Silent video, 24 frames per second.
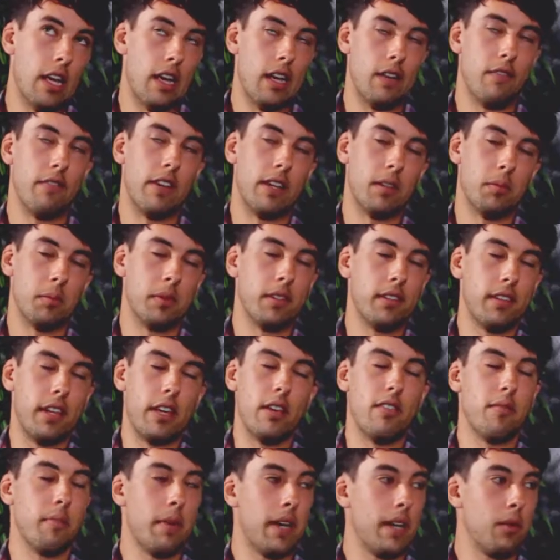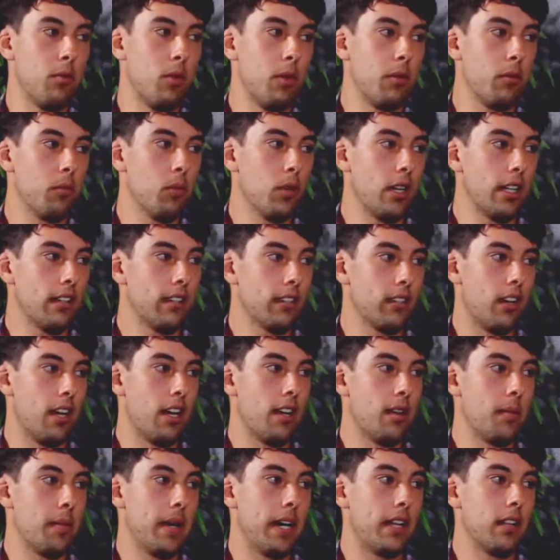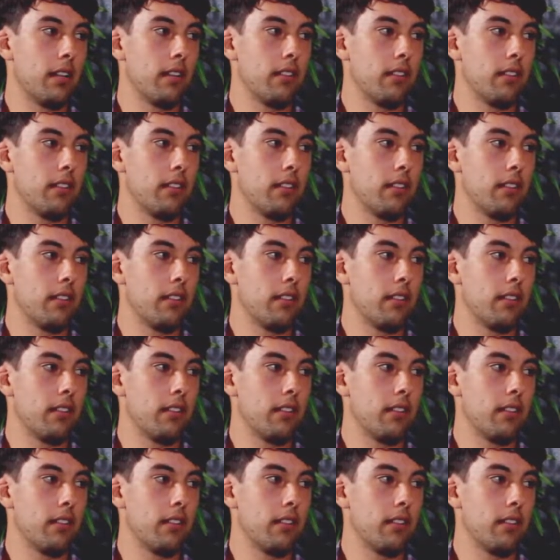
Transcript: investments that you've made, what excited